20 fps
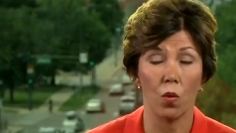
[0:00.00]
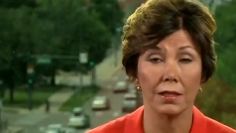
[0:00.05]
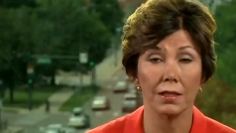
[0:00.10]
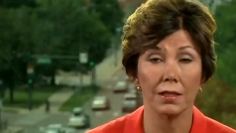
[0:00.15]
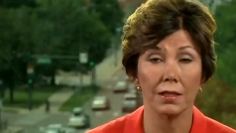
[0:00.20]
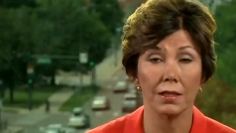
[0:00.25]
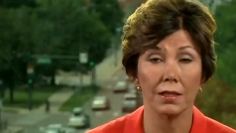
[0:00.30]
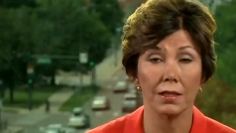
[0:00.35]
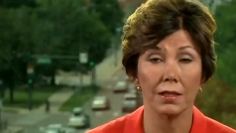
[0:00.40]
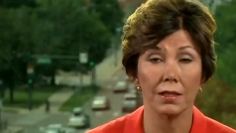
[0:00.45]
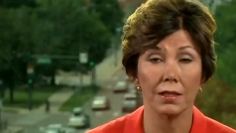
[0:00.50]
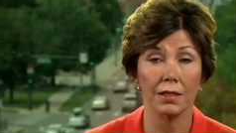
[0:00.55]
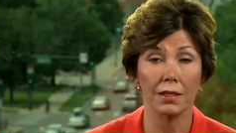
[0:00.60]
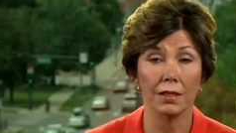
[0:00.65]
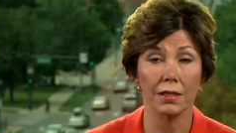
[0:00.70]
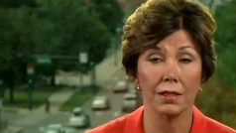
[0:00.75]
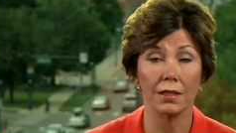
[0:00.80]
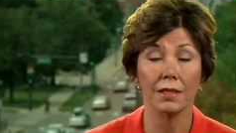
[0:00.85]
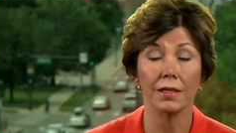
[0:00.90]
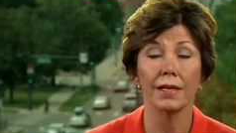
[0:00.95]

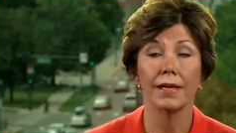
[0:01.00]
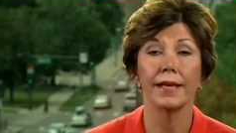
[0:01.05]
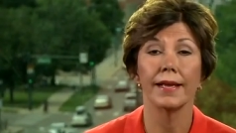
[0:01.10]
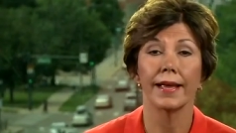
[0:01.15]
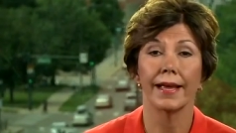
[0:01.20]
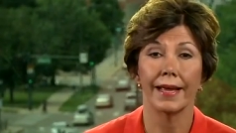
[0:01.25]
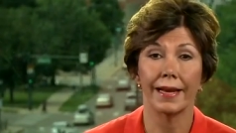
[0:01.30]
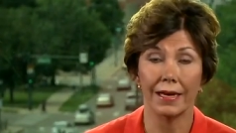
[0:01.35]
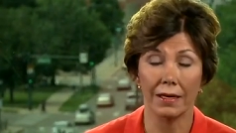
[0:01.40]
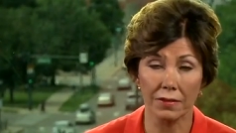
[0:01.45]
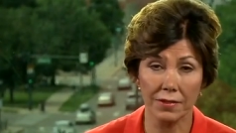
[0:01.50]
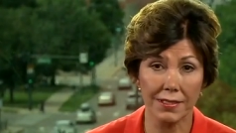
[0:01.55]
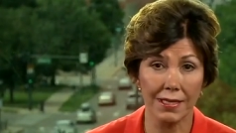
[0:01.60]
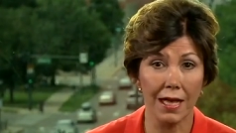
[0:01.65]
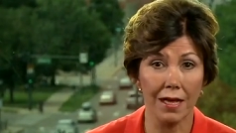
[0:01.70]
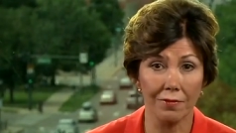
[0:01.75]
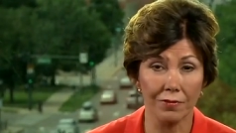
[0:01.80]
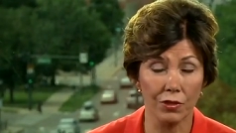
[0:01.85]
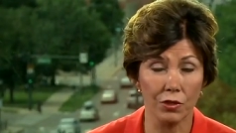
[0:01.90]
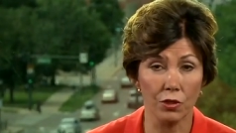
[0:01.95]
Guatemala, and El
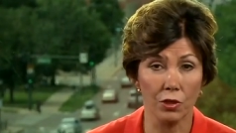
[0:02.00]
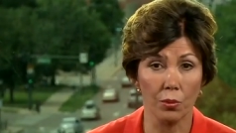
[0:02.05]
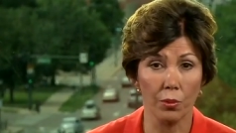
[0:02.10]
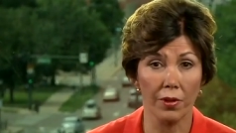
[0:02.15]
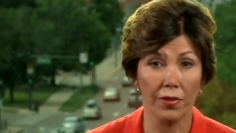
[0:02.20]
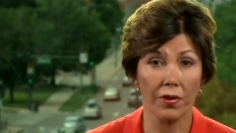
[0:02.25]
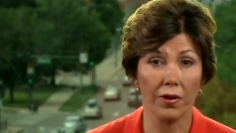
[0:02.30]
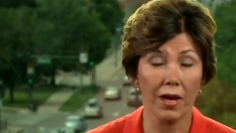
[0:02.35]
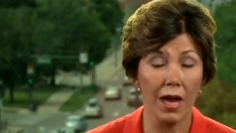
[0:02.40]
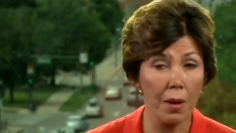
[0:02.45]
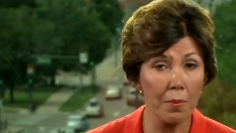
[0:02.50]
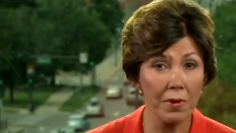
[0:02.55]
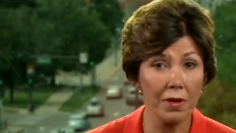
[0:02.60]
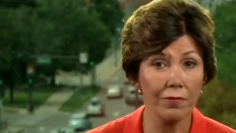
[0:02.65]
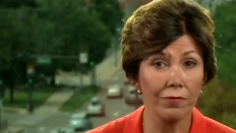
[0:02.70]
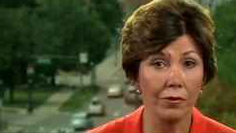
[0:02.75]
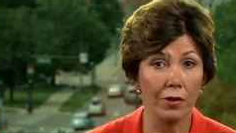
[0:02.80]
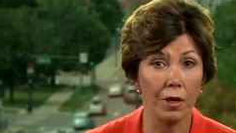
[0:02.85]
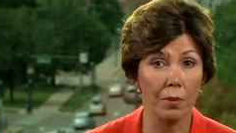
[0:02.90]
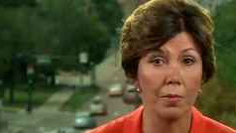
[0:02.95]
Salvador, where they're coming
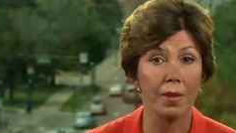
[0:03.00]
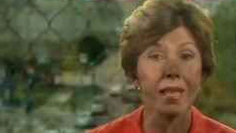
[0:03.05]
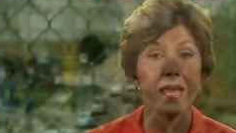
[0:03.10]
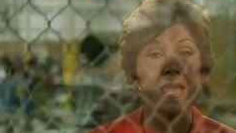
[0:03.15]
from.